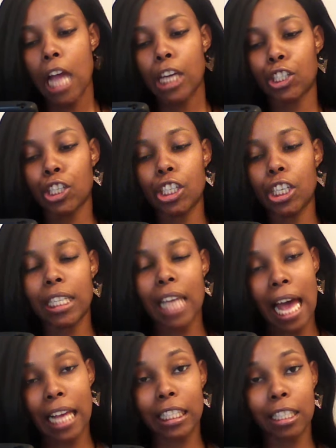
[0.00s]
She just
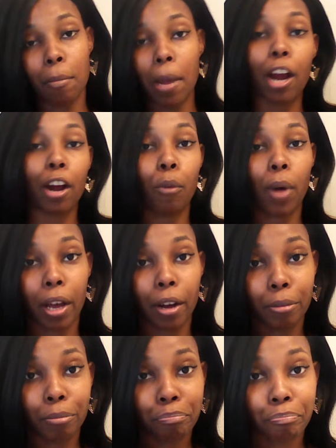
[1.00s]
has to marry well.